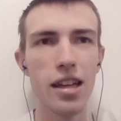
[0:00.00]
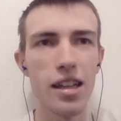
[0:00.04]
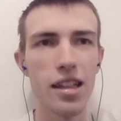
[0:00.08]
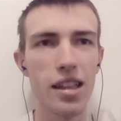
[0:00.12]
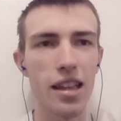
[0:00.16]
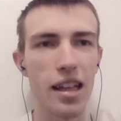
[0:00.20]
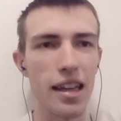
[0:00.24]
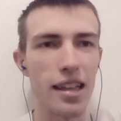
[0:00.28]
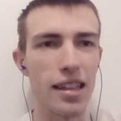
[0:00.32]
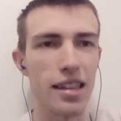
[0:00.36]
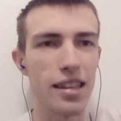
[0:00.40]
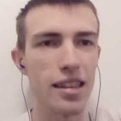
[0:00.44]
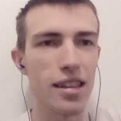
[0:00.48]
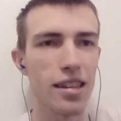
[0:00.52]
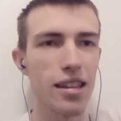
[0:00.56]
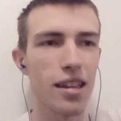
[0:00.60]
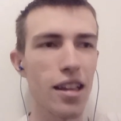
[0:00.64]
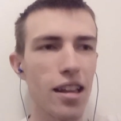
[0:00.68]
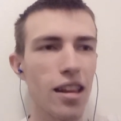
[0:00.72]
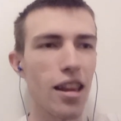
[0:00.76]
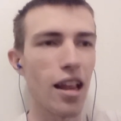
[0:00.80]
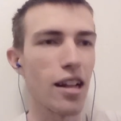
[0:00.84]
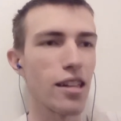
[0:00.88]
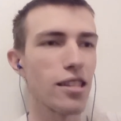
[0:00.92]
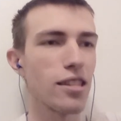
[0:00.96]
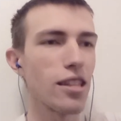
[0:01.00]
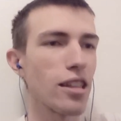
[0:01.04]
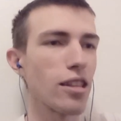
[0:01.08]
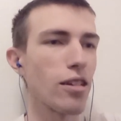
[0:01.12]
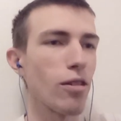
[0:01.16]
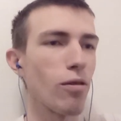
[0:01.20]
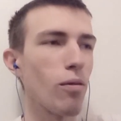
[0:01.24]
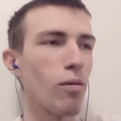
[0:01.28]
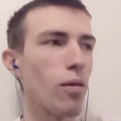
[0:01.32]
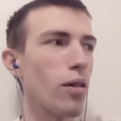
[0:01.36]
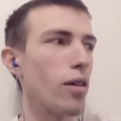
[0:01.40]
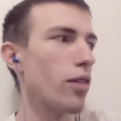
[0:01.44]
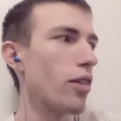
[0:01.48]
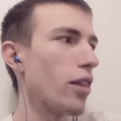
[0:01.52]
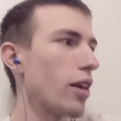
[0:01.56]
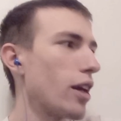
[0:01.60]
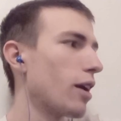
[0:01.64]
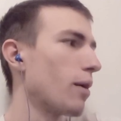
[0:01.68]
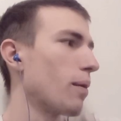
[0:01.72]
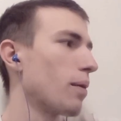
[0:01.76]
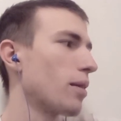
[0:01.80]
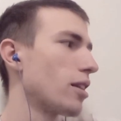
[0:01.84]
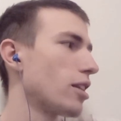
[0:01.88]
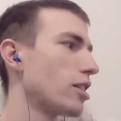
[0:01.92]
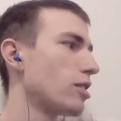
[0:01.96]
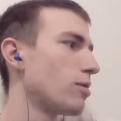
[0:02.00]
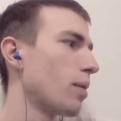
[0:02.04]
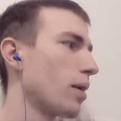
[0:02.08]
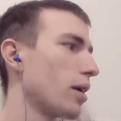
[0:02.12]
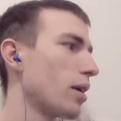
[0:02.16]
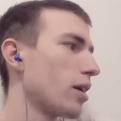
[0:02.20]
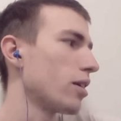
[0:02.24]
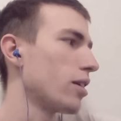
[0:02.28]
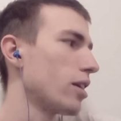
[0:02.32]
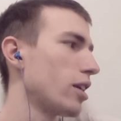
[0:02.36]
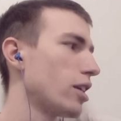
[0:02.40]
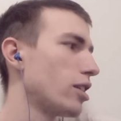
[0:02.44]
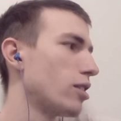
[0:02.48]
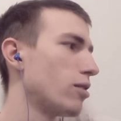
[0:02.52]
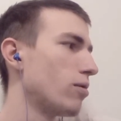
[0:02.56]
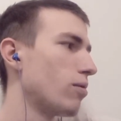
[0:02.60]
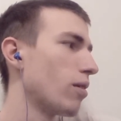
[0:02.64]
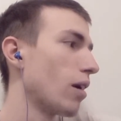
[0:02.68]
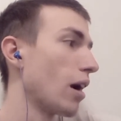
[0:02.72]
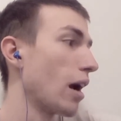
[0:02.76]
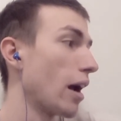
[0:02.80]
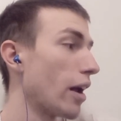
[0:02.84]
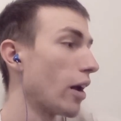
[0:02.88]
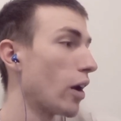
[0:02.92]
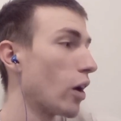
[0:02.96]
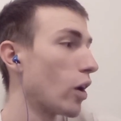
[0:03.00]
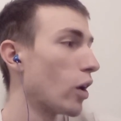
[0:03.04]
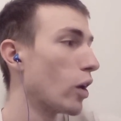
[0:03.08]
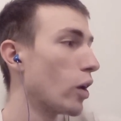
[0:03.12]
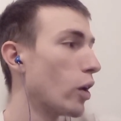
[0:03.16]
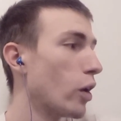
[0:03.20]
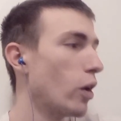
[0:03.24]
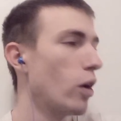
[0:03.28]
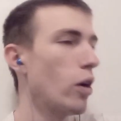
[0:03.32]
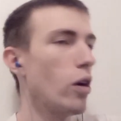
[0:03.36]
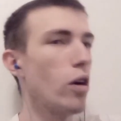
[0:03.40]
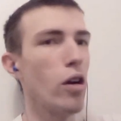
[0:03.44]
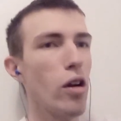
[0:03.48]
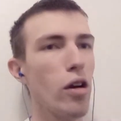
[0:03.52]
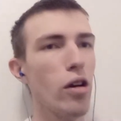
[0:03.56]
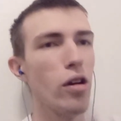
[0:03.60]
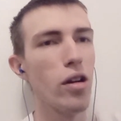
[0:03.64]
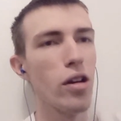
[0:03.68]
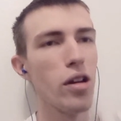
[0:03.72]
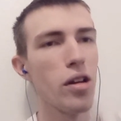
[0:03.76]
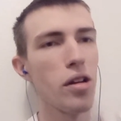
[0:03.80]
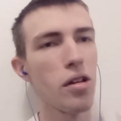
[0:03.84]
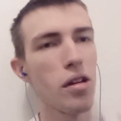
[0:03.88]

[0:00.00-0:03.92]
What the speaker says: Like that's like the one thing about the speculation where I heard,